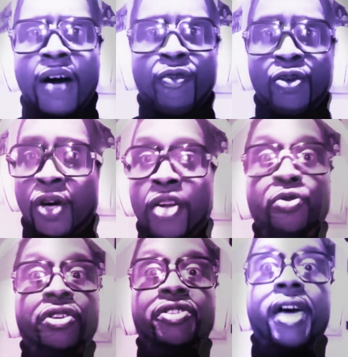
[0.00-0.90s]
And you could
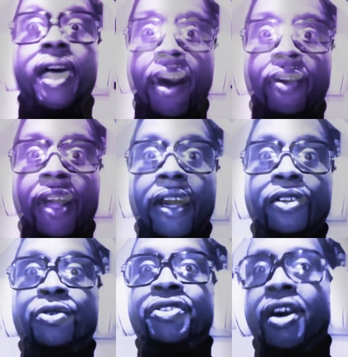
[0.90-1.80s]
tell
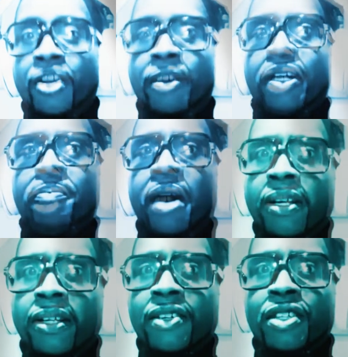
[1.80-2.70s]
they're making money
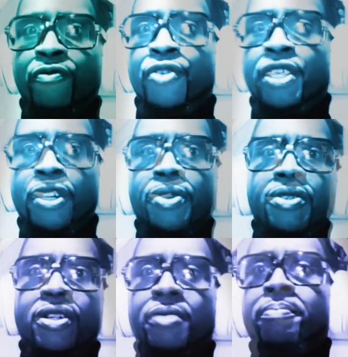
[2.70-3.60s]
because the videos
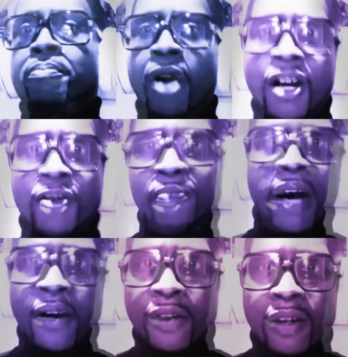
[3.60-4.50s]
look much
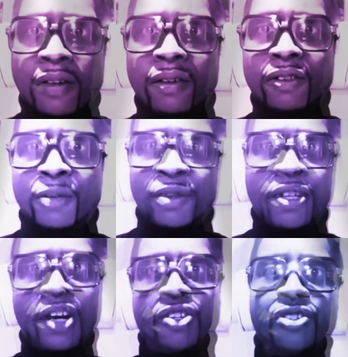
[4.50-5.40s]
better. The
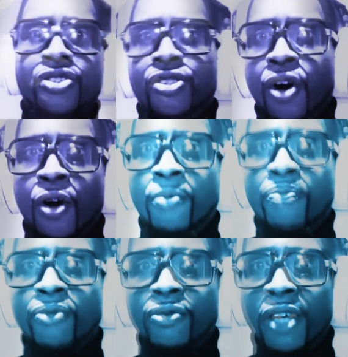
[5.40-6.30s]
production is dope.
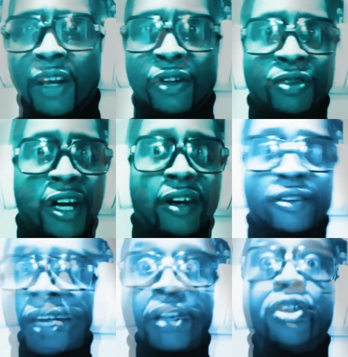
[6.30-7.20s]
They
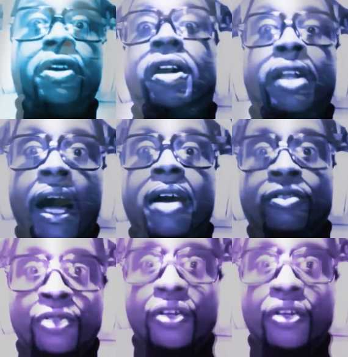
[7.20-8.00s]
look a lot. They